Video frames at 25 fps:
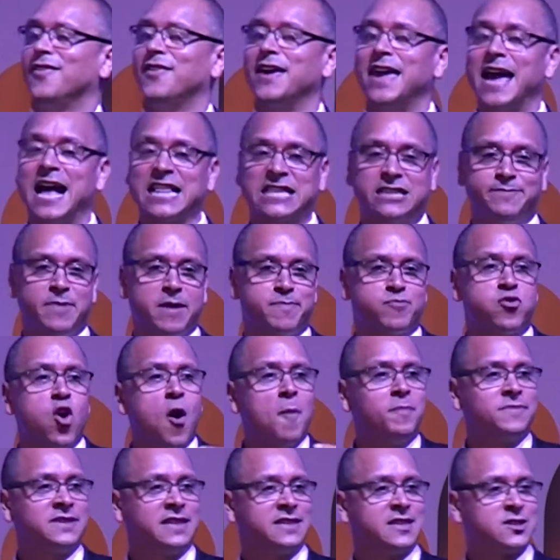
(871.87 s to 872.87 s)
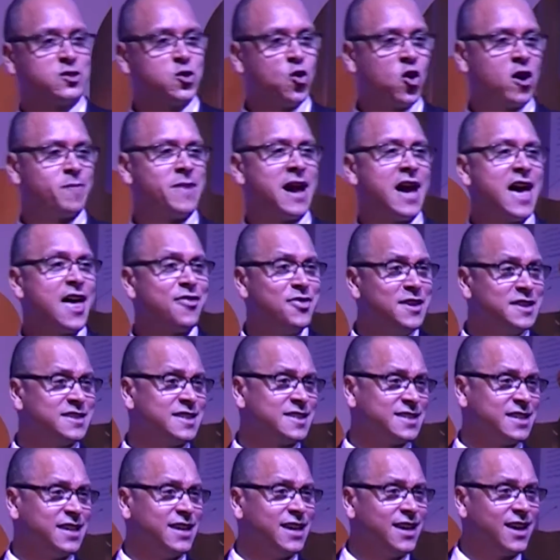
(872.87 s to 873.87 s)
They had to be prompted to talk about
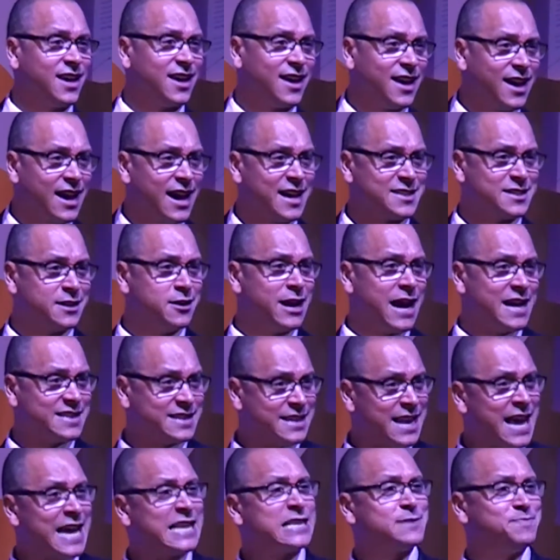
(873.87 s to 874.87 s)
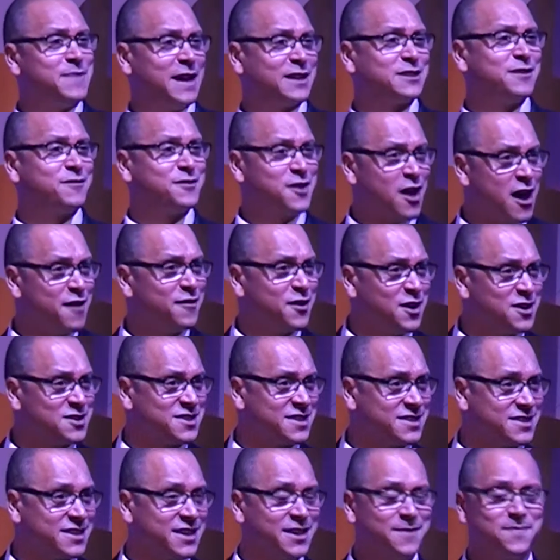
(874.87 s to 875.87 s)
ethnicity as an aspect of
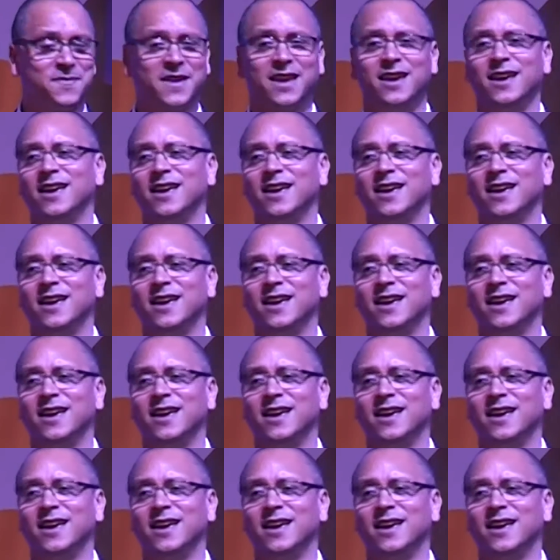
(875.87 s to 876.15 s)
diversity,